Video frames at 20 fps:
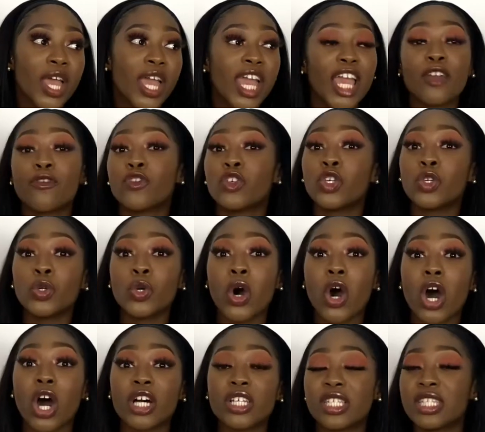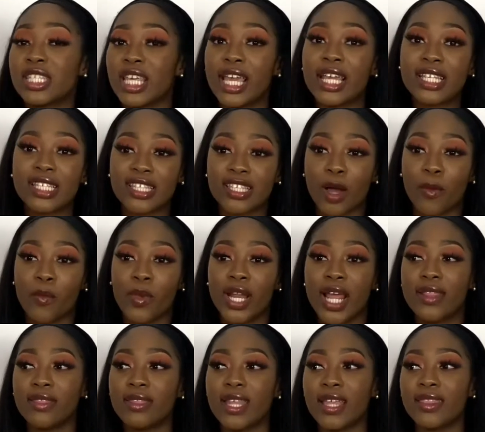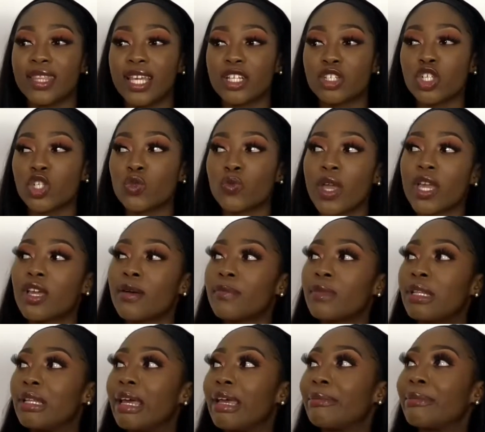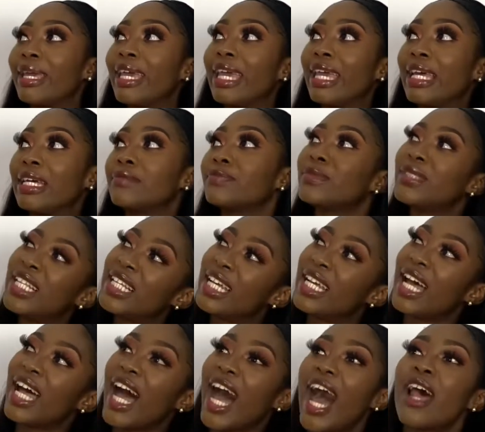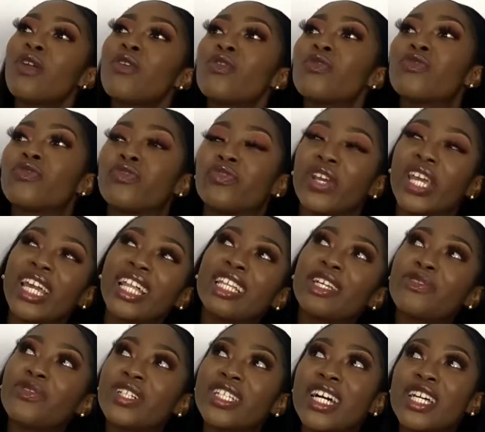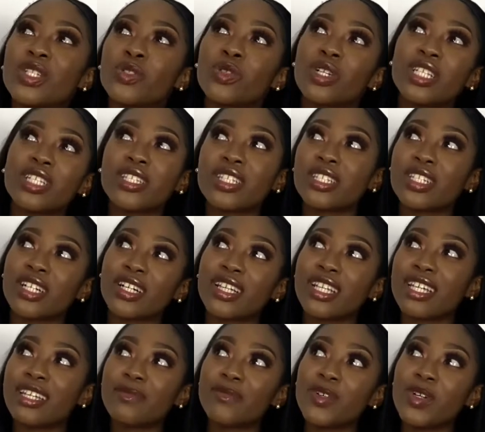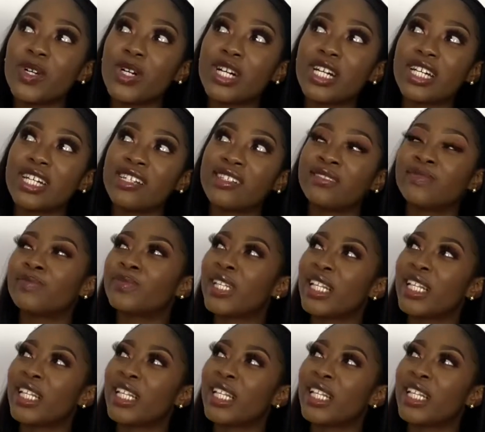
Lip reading: if you are seeing someone and then they just wake up and like, man, I don't really feel like talking to this girl anymore.